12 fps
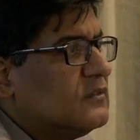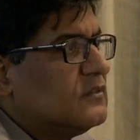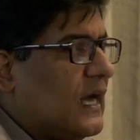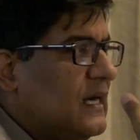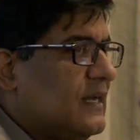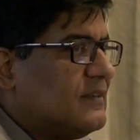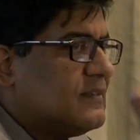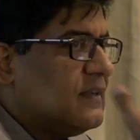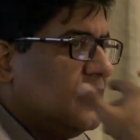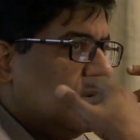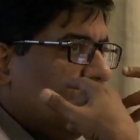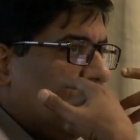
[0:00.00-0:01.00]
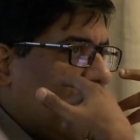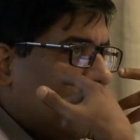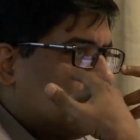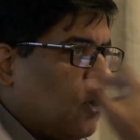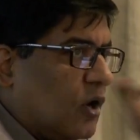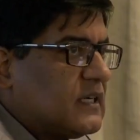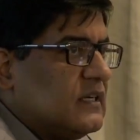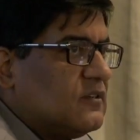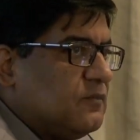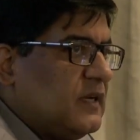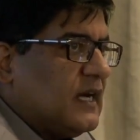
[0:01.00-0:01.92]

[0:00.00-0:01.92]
unless as doctors we